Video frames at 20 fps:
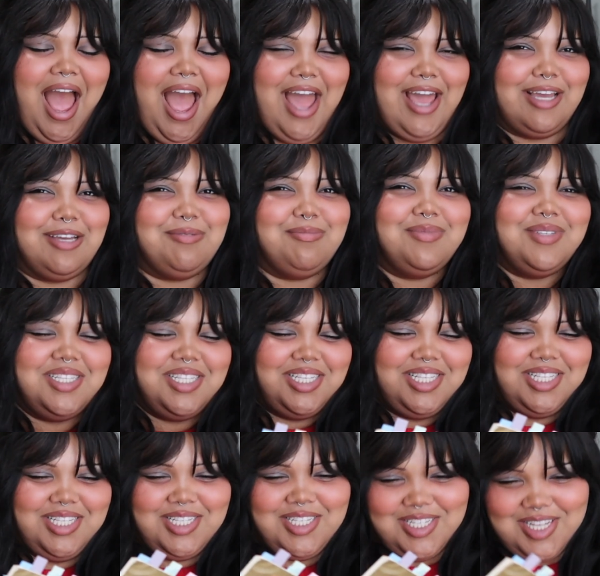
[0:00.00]
I'm
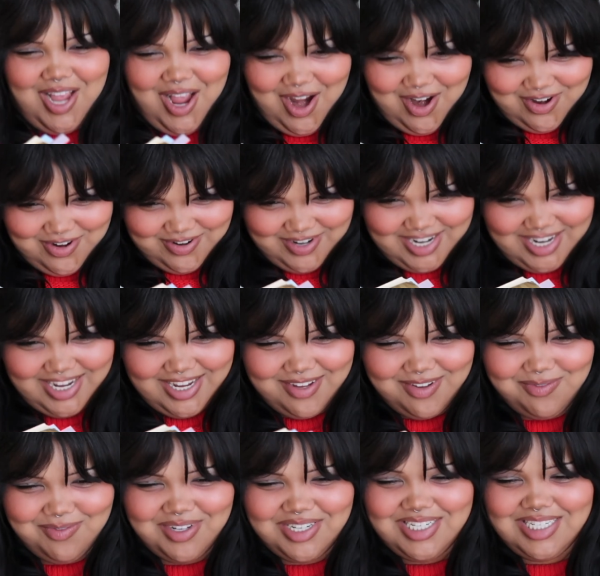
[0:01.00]
sorry,
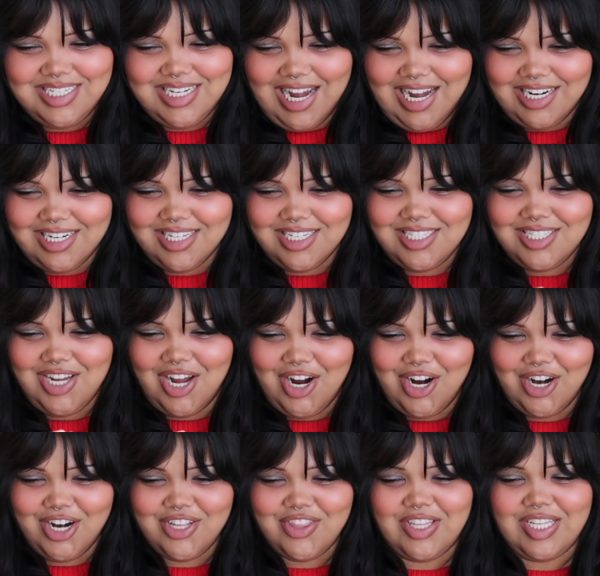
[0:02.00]
but Donna
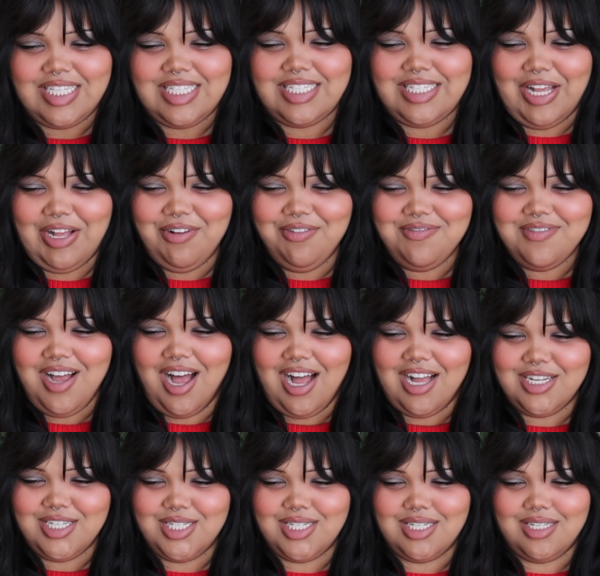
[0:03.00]
Tartt, the
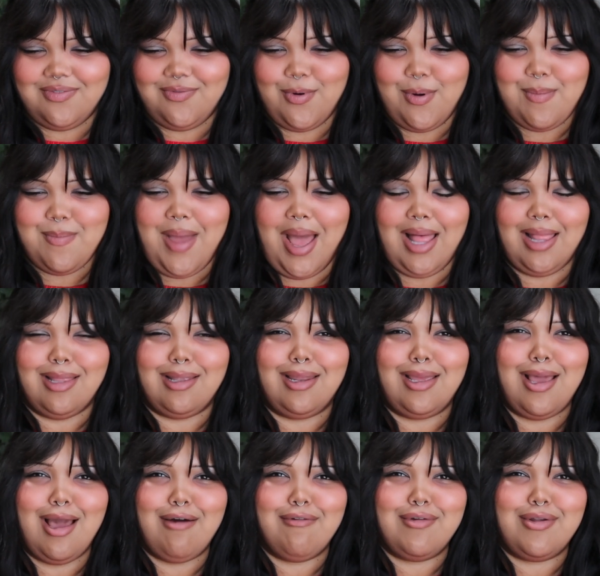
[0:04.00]
self-conscious
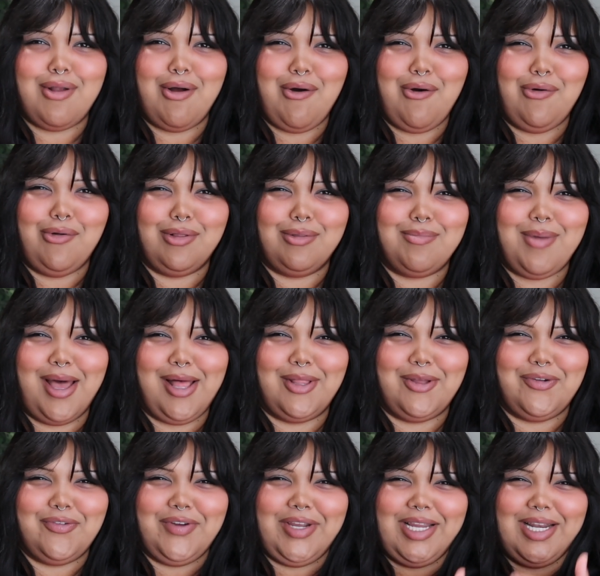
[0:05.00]
formality of an old
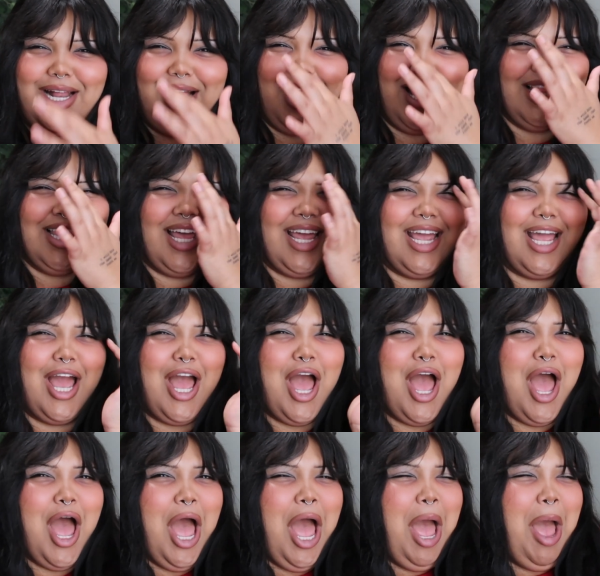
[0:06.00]
ballerina, like,
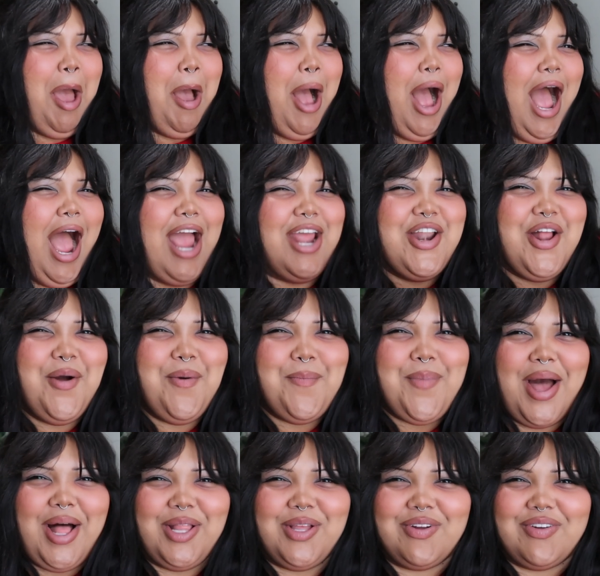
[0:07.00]
I know
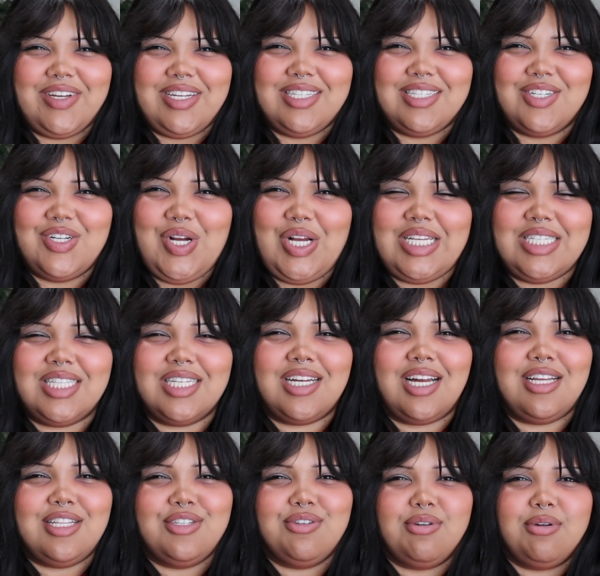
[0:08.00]
ballerinas across the
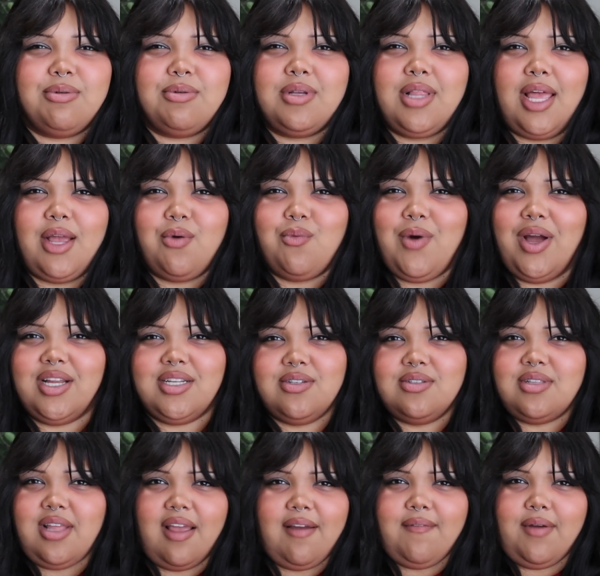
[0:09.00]
country who were like, why'd you
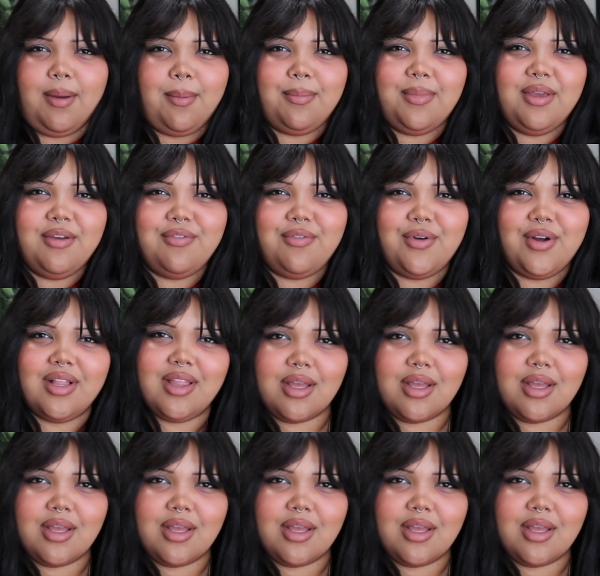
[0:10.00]
say me for?